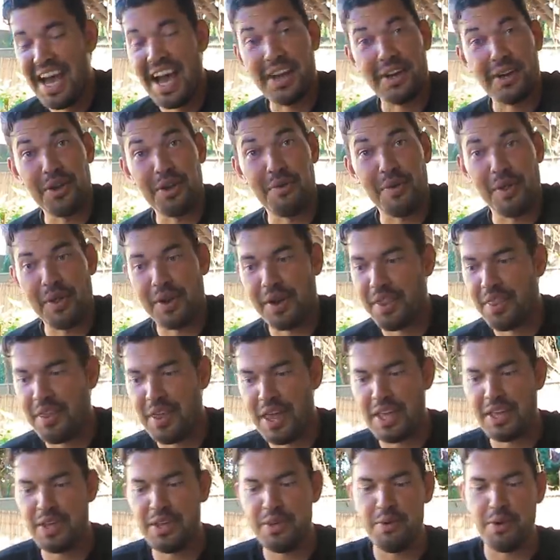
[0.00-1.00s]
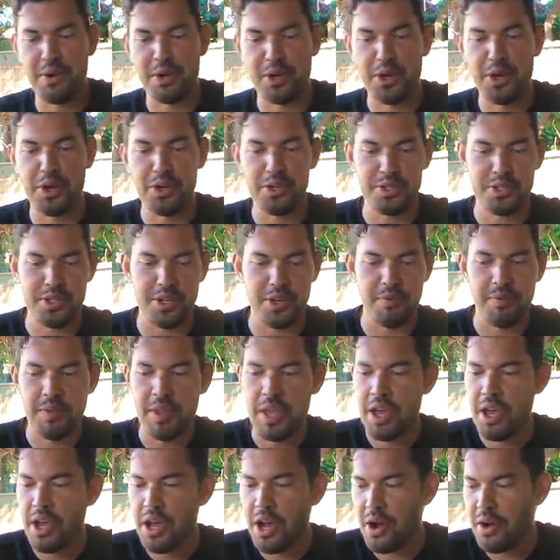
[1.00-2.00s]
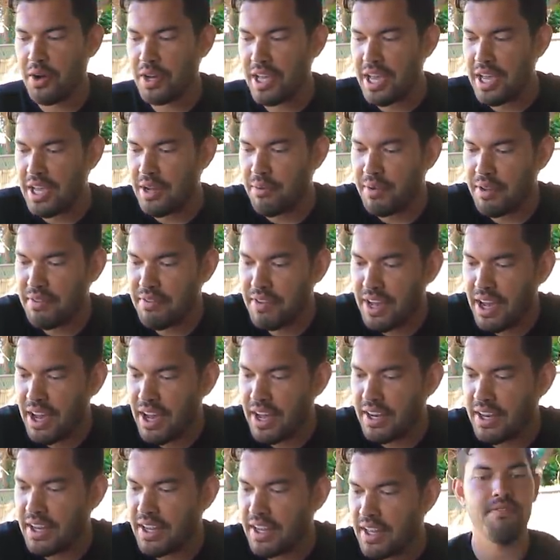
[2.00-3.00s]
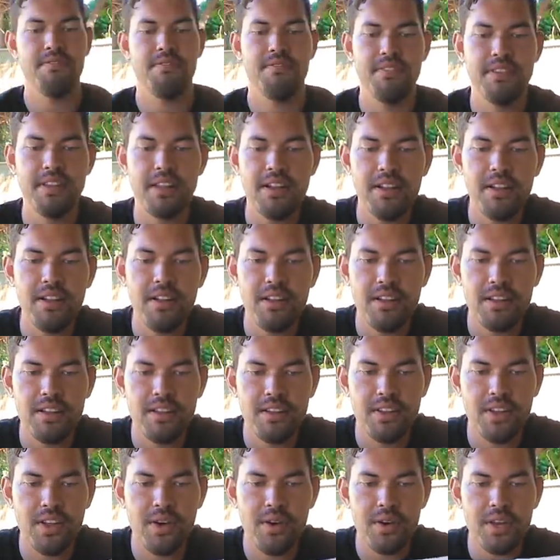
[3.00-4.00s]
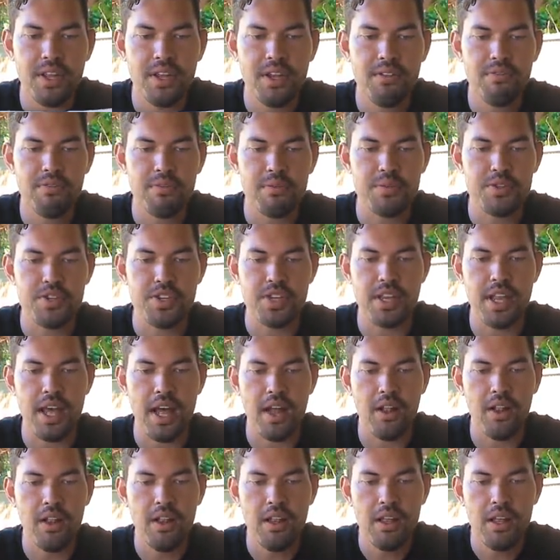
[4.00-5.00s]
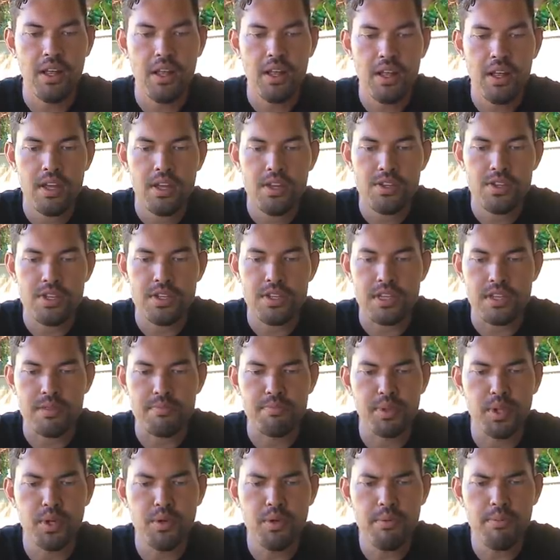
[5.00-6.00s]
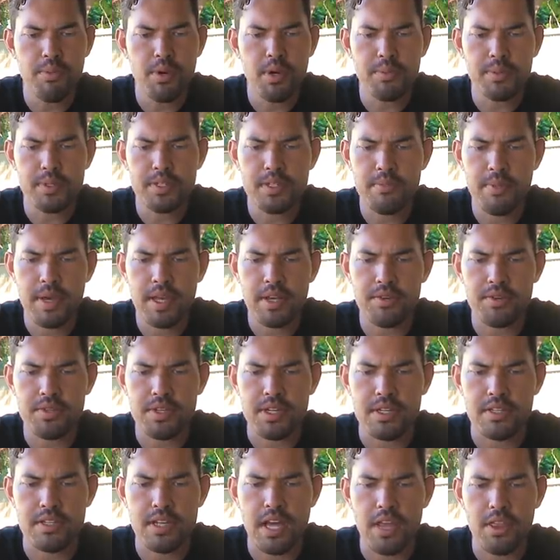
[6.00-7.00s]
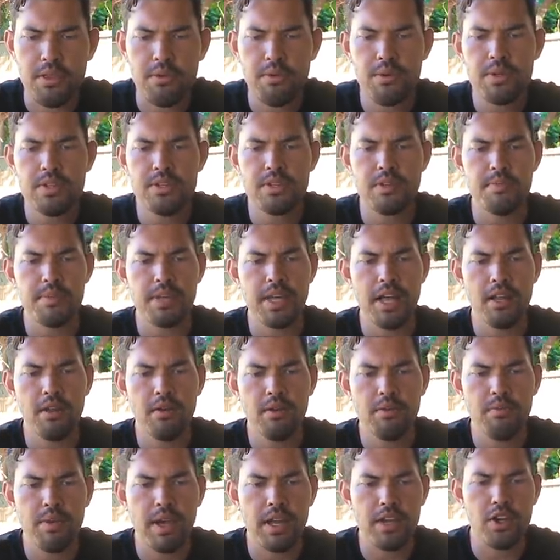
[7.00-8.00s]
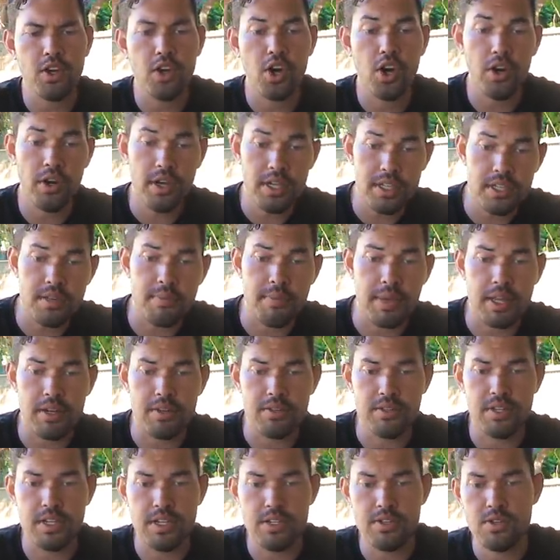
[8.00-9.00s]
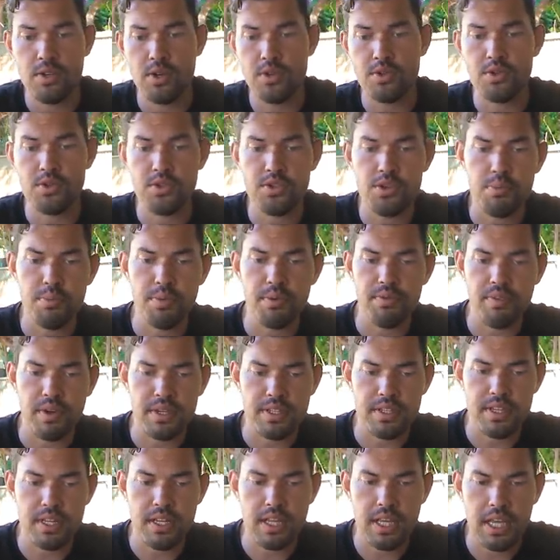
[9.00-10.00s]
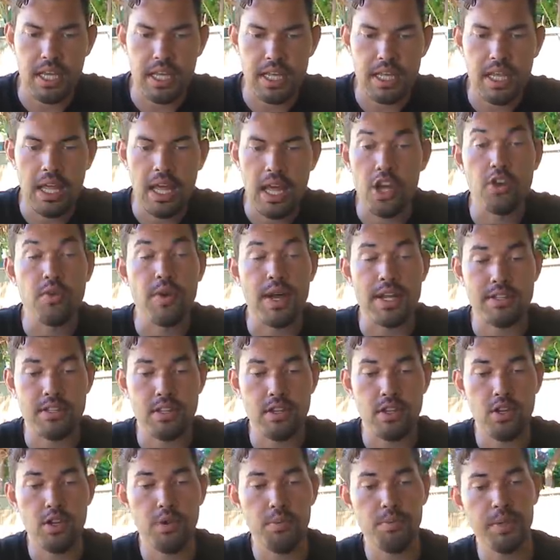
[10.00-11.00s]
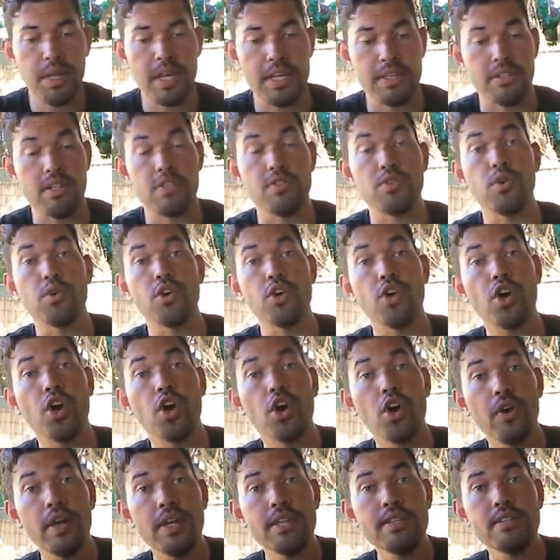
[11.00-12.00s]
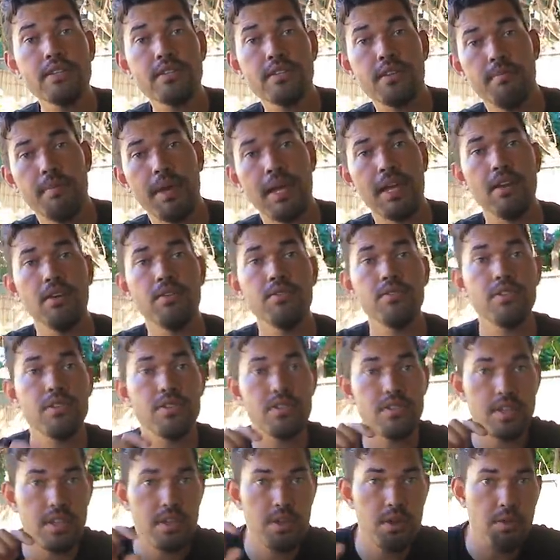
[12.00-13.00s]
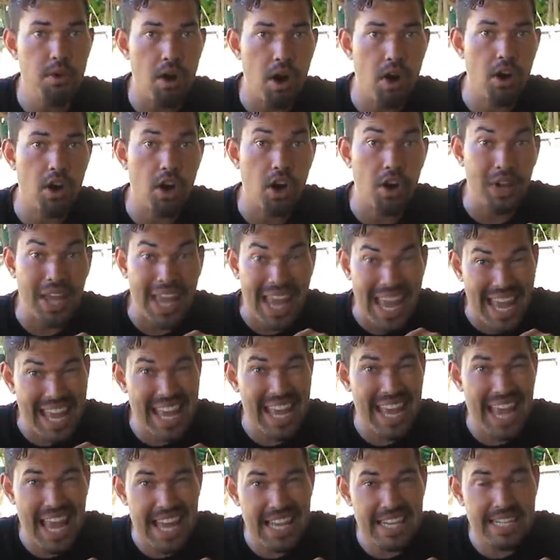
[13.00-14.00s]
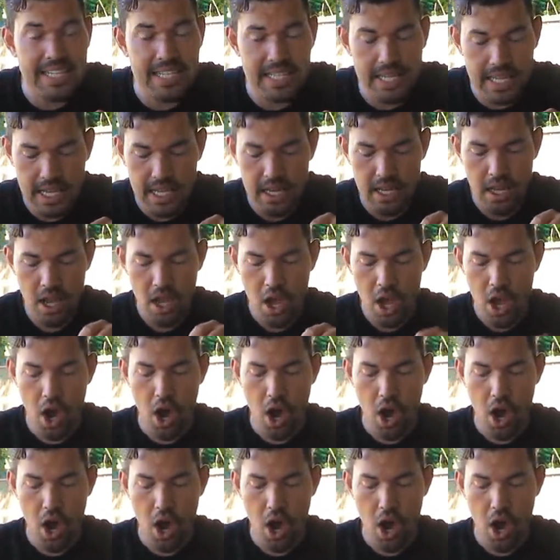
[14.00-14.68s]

I don't know whether to thank you or to curse you. Okay, we've got a little note here from Janelle. She says, blue and purple tomato seeds. I threw in some yellow and red currant tomato seeds. Those are super fun to eat. Congrats on the new place. And so currant tomatoes, C-U-R-R-A-N-T,